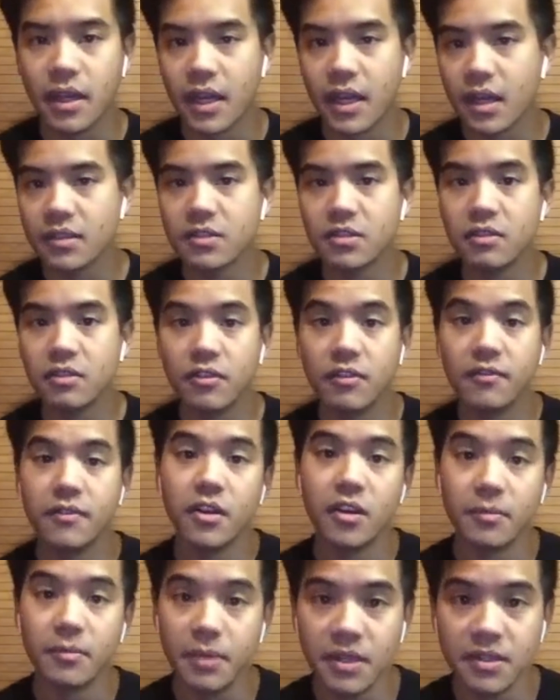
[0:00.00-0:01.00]
asks you for
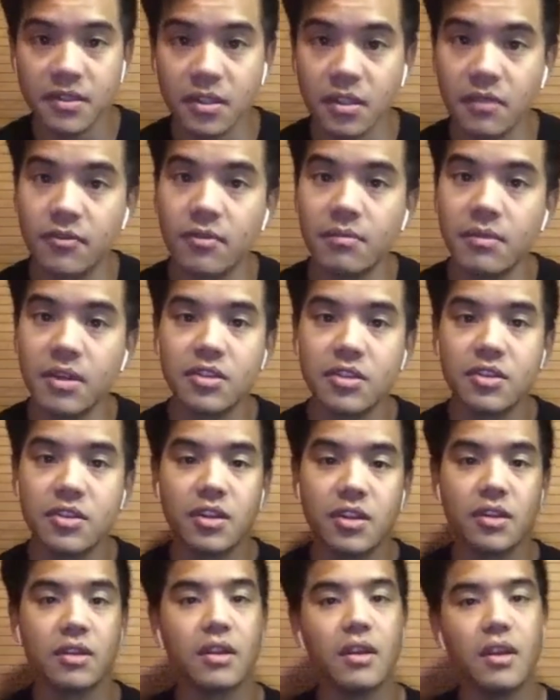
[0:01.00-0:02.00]
very basic
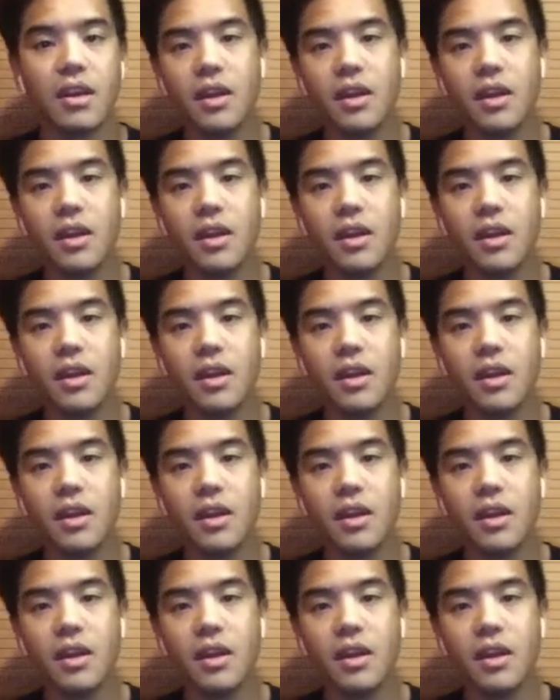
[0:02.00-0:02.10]
information